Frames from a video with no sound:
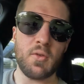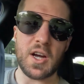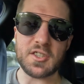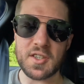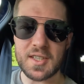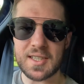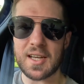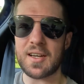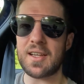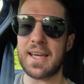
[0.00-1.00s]
Right, so this
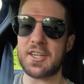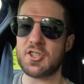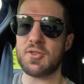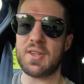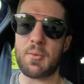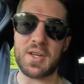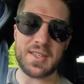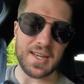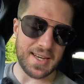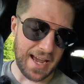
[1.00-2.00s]
little issue that we
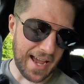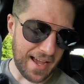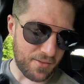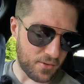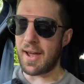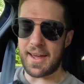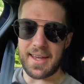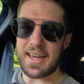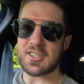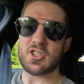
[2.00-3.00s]
did have,
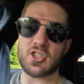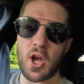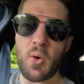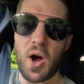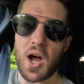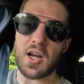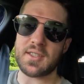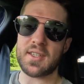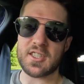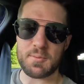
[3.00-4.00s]
it's so hard
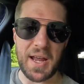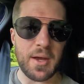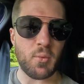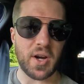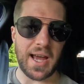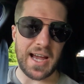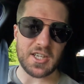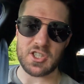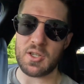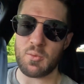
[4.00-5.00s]
to explain what it
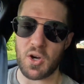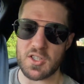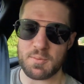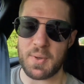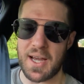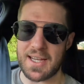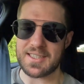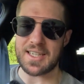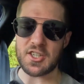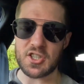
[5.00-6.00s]
actually was, but
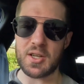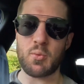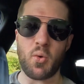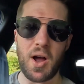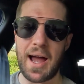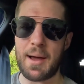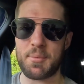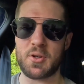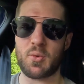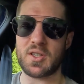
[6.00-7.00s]
essentially what
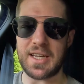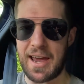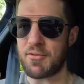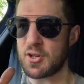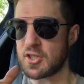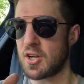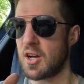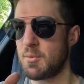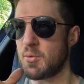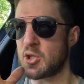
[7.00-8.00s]
happened was every
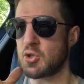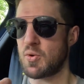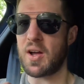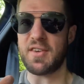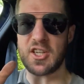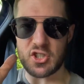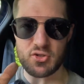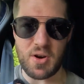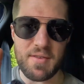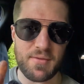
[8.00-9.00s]
time you were driving
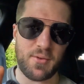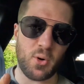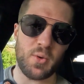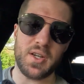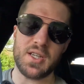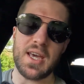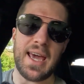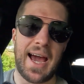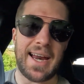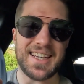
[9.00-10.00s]
straight forward
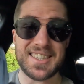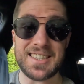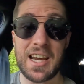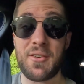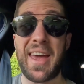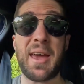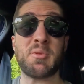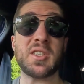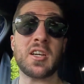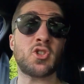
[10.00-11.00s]
and accelerate, it
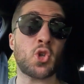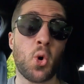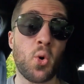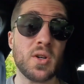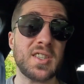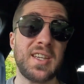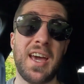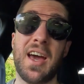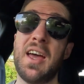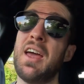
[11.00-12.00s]
was like torque
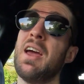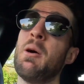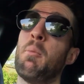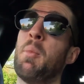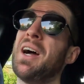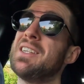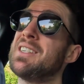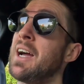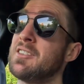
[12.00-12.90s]
steer, but like